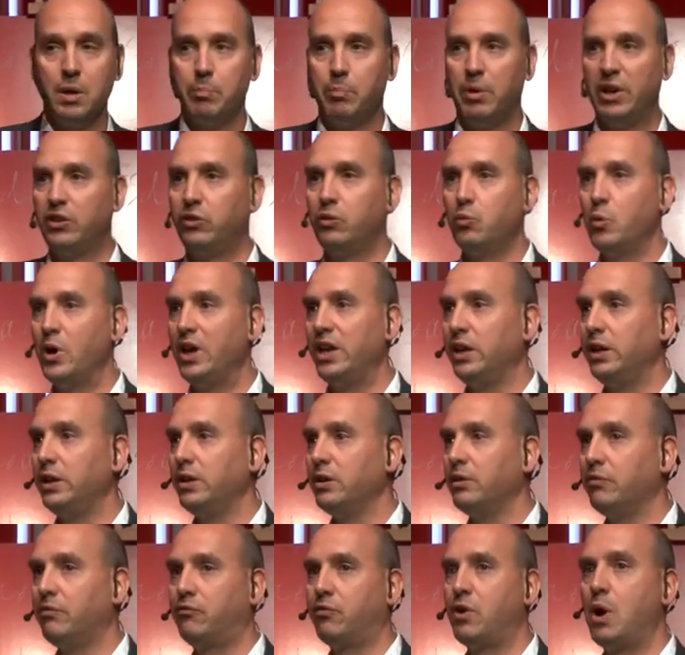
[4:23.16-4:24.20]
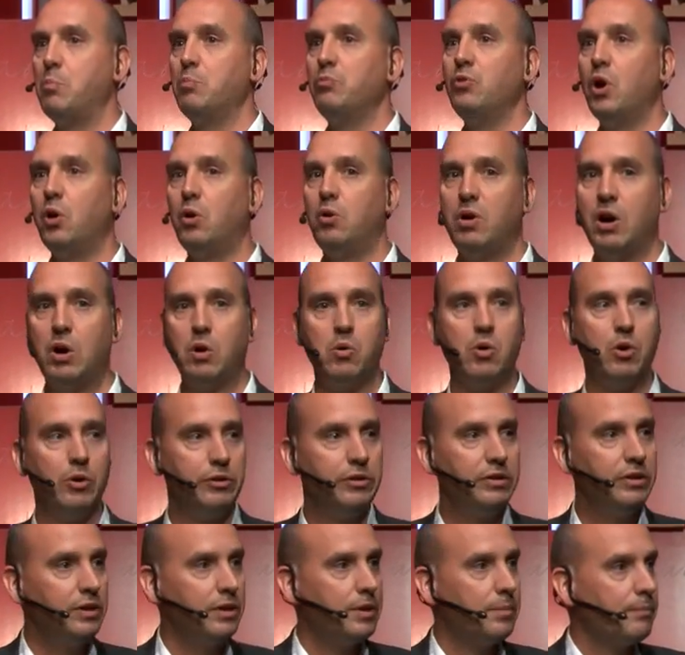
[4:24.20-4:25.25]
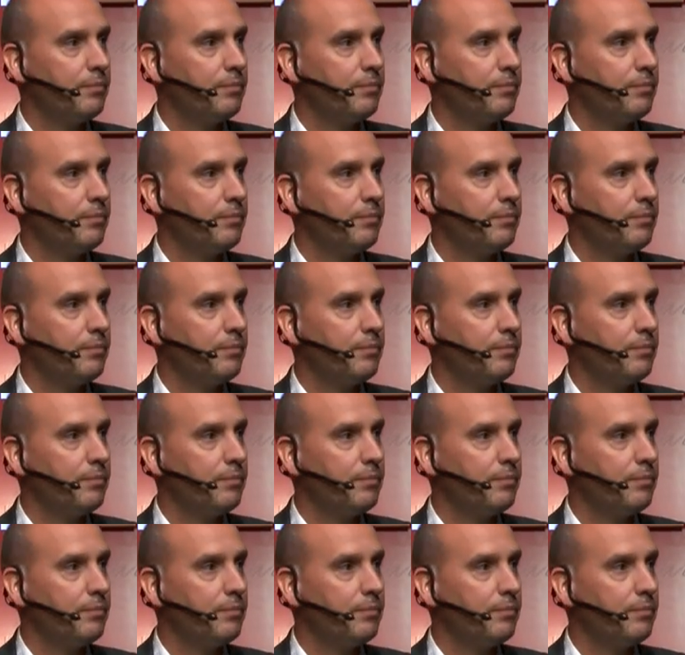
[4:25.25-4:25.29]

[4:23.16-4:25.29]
By the way, from now on,